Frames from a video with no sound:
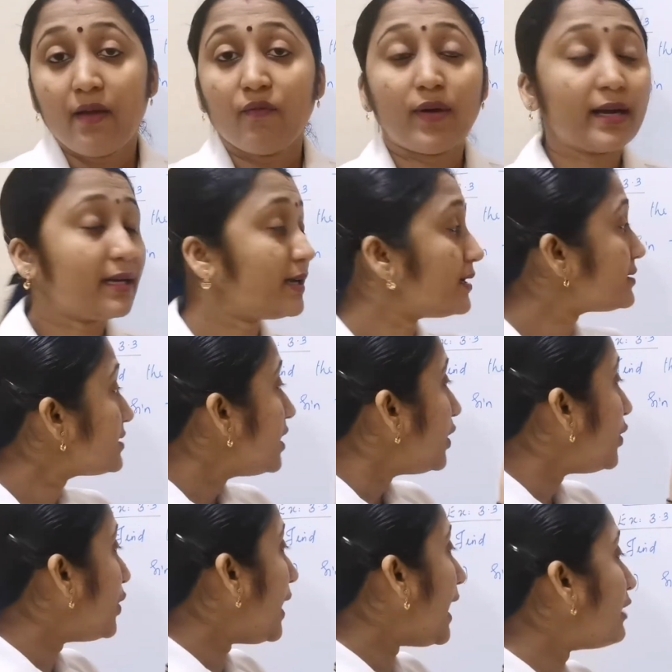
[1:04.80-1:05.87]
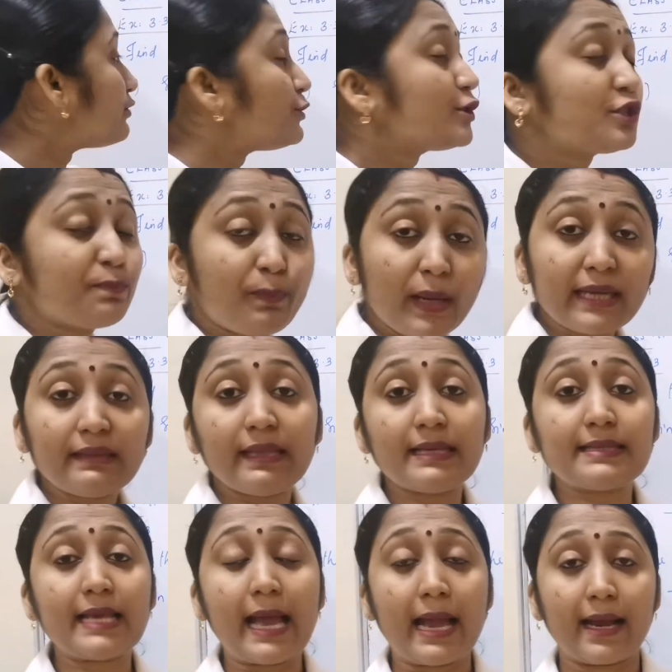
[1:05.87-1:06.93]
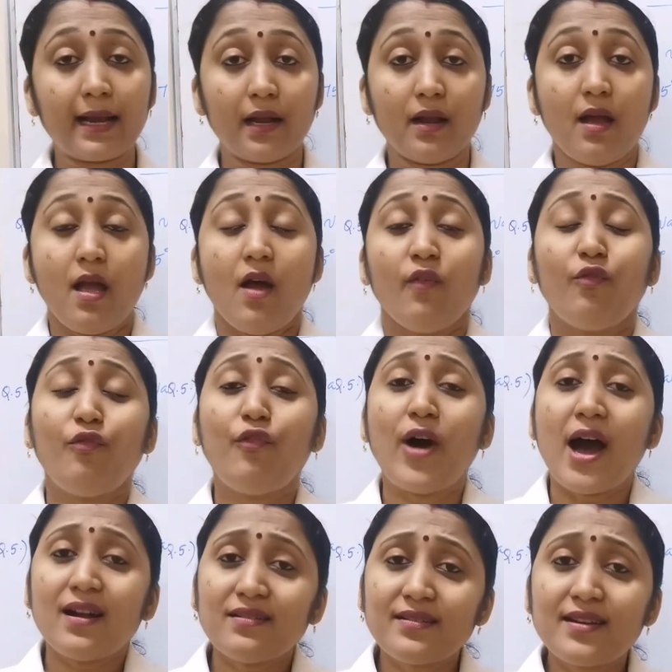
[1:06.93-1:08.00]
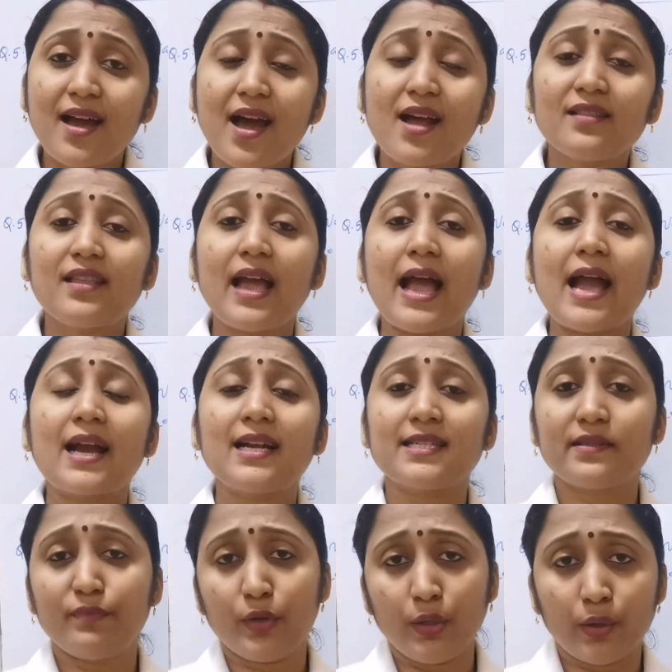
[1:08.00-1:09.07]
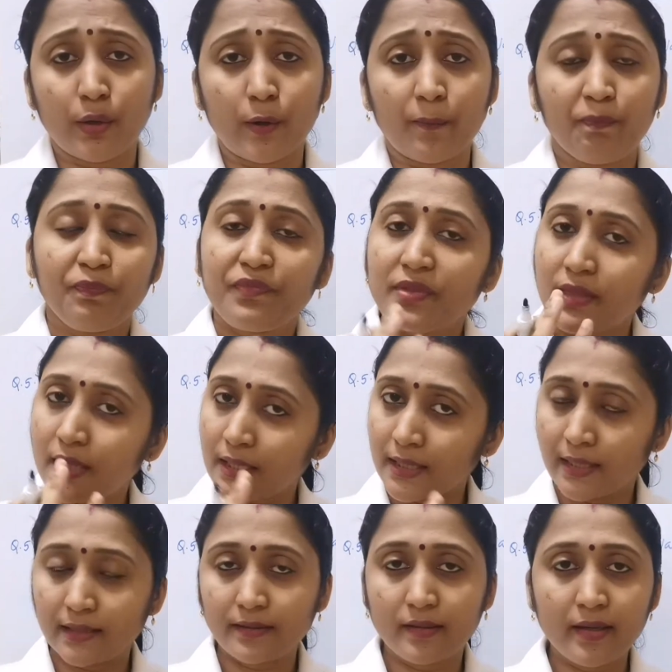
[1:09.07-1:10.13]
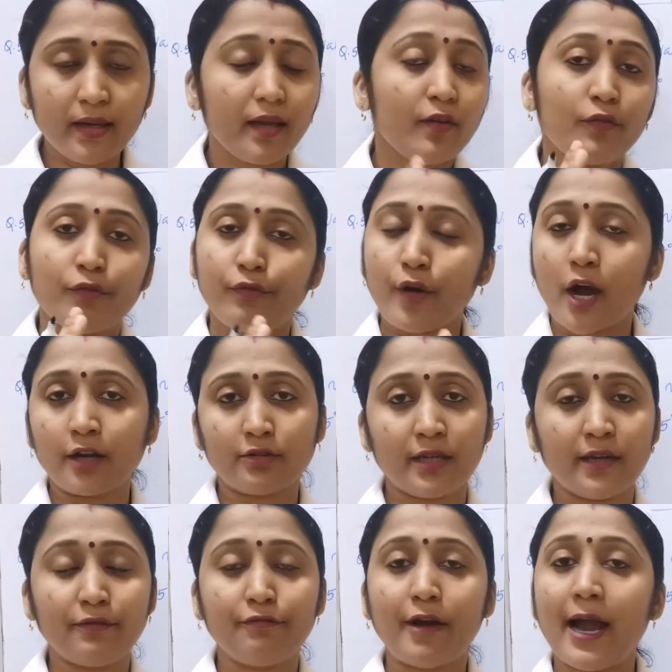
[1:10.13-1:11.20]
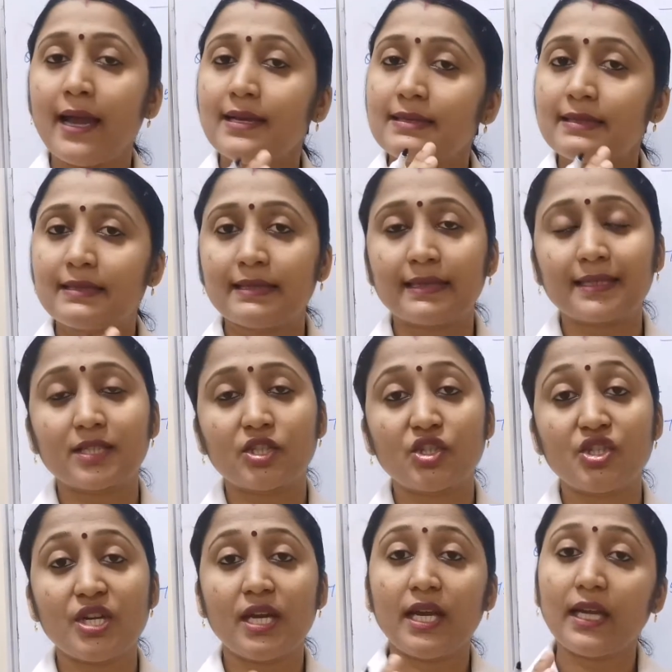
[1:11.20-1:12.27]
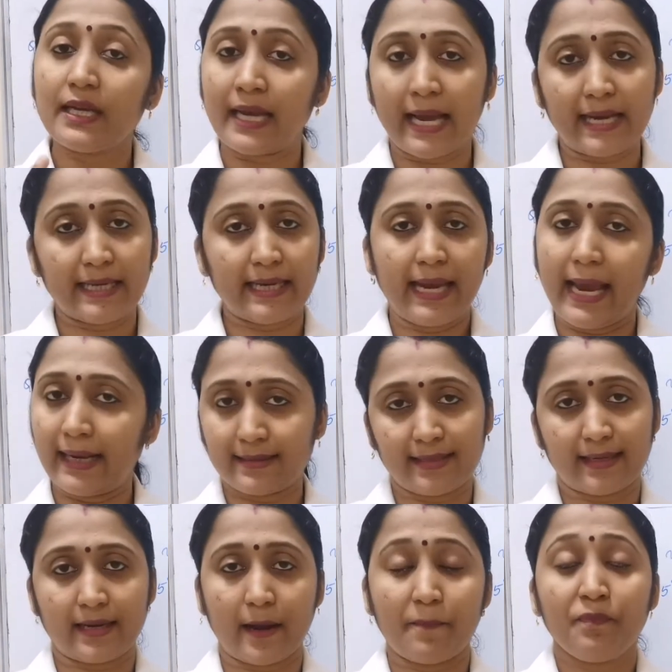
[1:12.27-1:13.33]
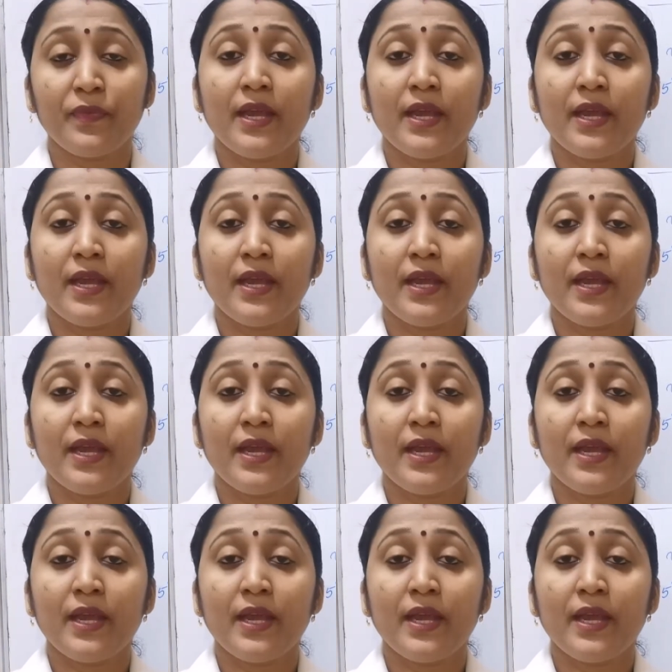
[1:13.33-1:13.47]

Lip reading: What does? You have to split this angle. What are the angles we know? 30, 45, 60, 90, etc.